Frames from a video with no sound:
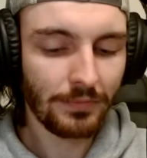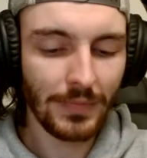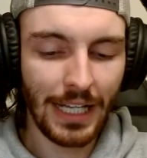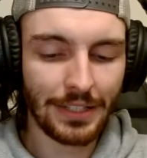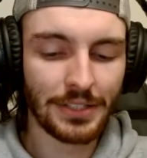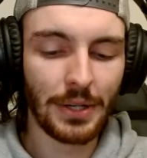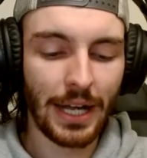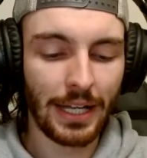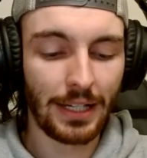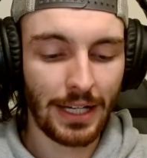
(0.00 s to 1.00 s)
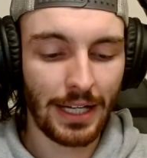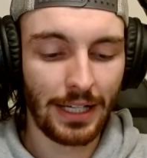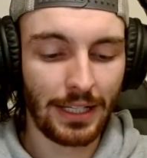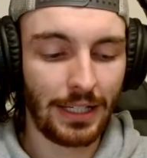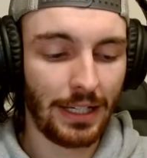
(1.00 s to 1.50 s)
and so
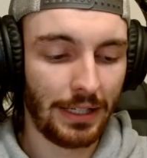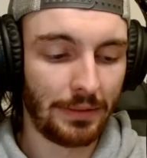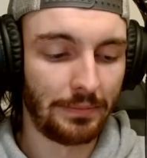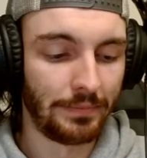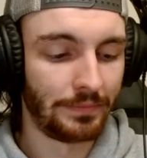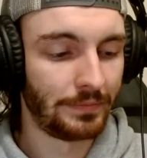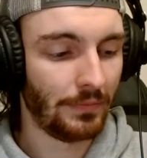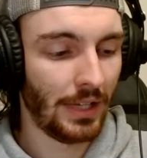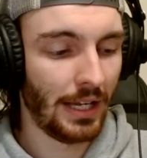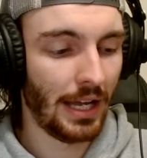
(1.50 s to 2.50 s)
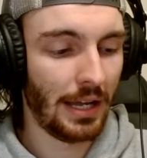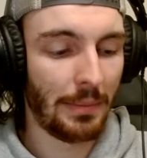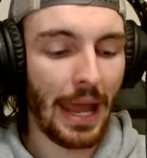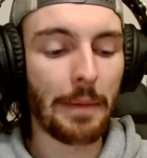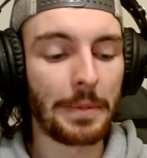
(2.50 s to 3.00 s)
I am
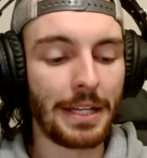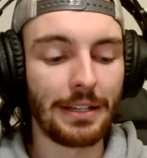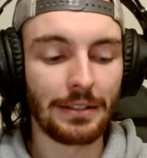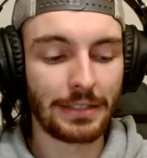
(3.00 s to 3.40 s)
happy